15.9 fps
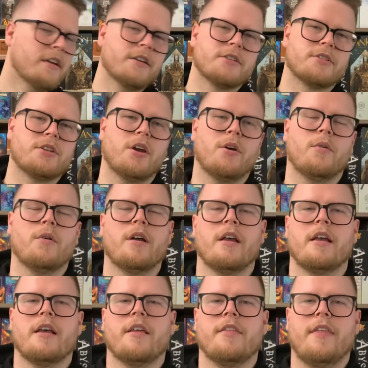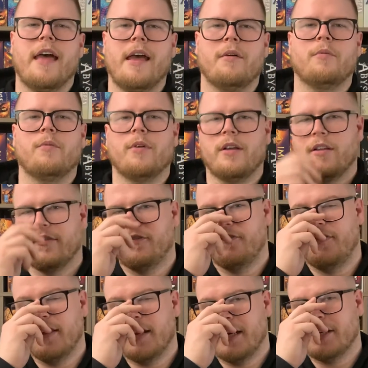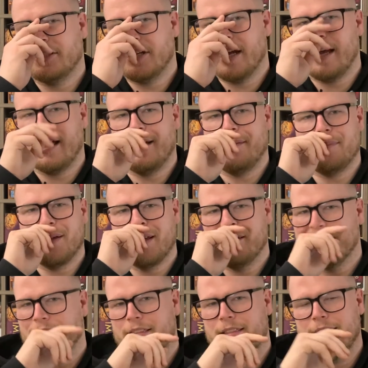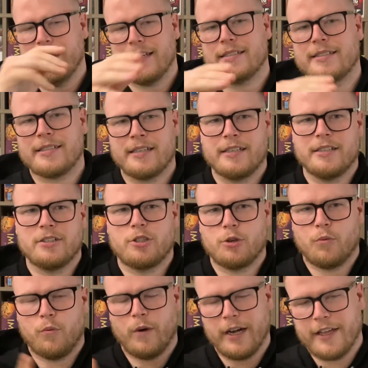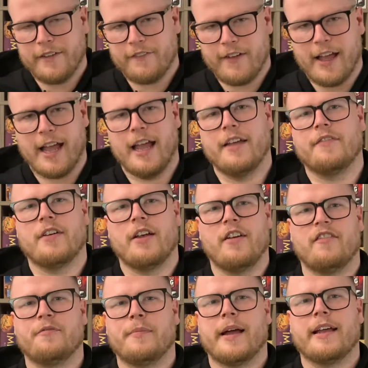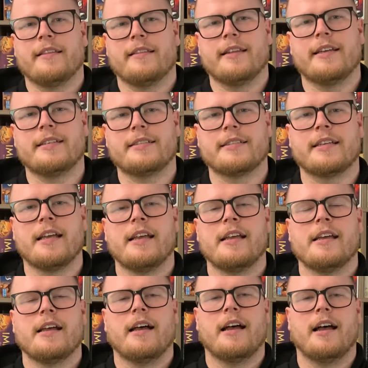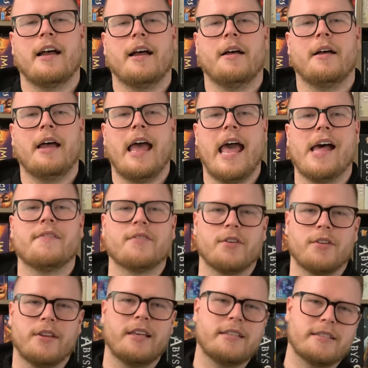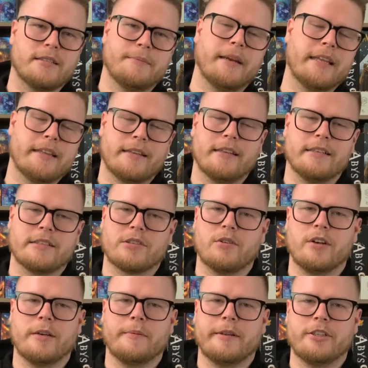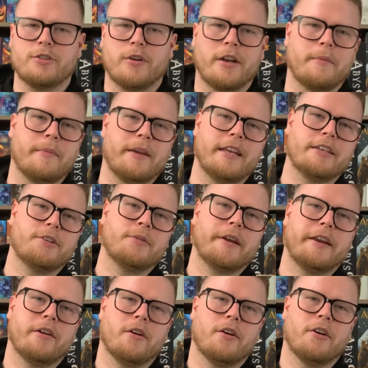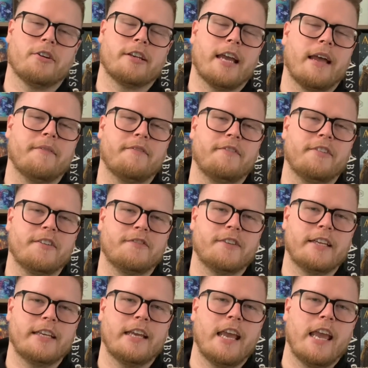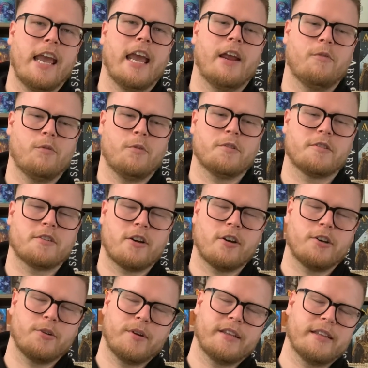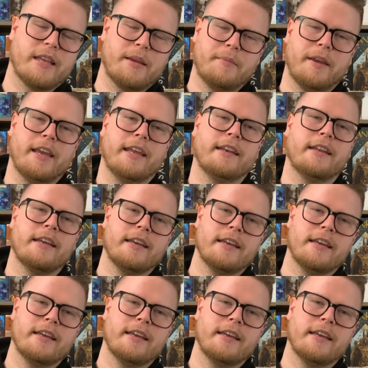So that will finish up this 25 of my list. After this, Samantha is going to be joining me doing her top 50, and we'll start doing them in